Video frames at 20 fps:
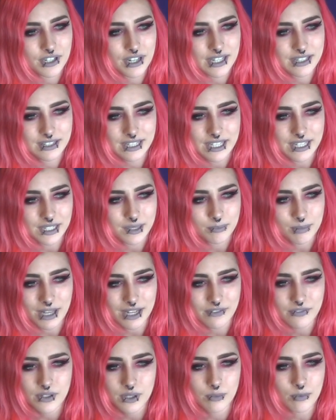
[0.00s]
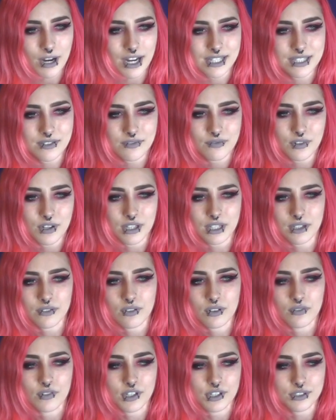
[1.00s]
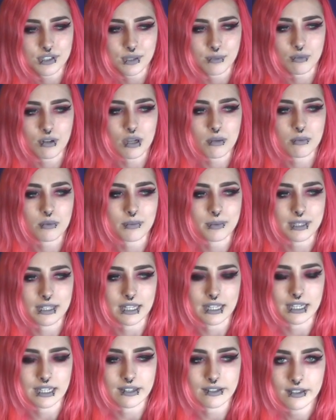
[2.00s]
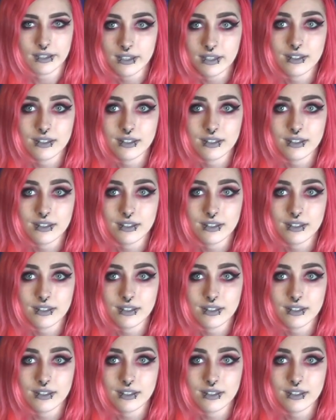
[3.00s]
and like Black Veil Brides and Falling in Reverse are probably like